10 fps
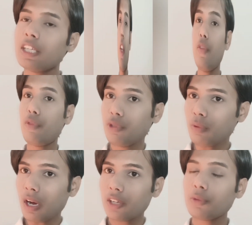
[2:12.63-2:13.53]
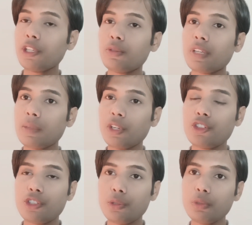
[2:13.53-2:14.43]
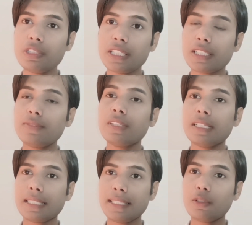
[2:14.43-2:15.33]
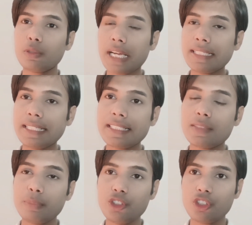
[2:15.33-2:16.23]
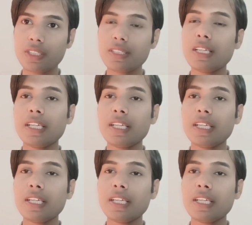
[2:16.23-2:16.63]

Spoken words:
If you are going to immerse yourself in authentic speeches,